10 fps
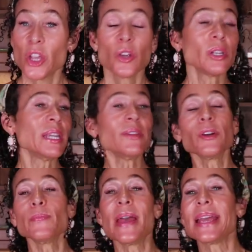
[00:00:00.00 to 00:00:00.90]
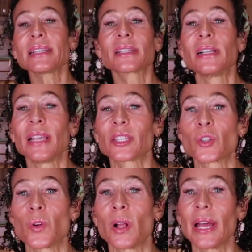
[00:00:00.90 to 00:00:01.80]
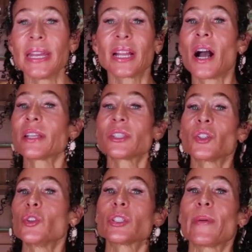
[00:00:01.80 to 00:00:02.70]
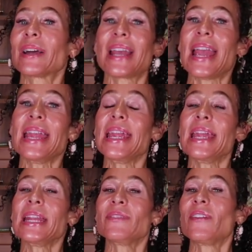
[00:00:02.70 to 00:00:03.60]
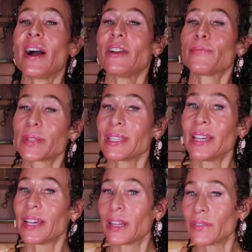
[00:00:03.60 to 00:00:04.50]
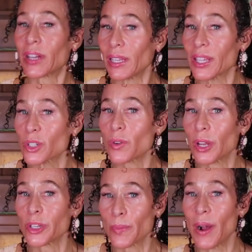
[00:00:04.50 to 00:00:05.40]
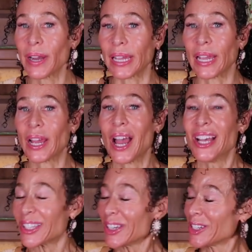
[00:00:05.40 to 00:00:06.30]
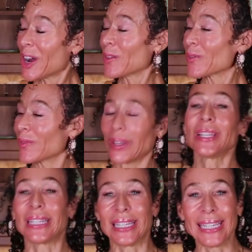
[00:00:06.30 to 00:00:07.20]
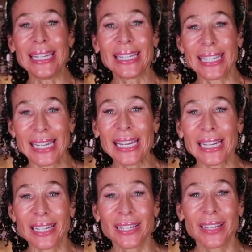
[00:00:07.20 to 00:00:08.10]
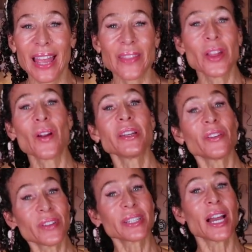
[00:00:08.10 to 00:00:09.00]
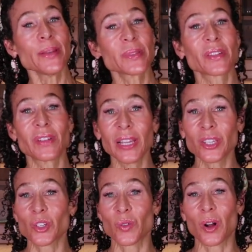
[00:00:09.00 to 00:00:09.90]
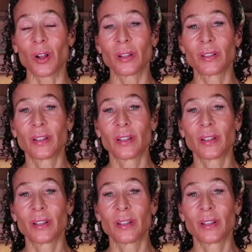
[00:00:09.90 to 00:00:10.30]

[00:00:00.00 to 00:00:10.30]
Your liver makes cholesterol and it constitutes about 85% of the cholesterol in your body. So you don't really need to eat it, and there are different types of cholesterol.